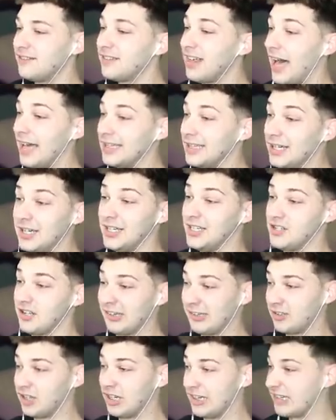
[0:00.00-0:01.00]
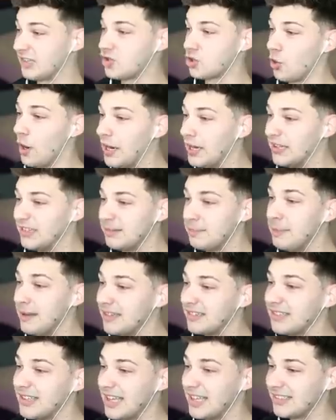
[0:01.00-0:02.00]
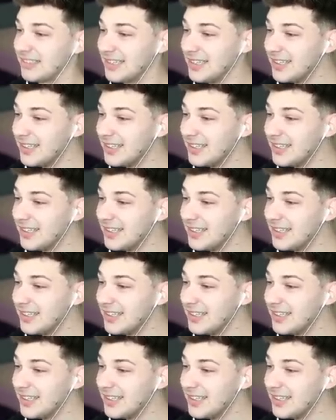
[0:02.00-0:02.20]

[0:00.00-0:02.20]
I literally just destroyed his business. He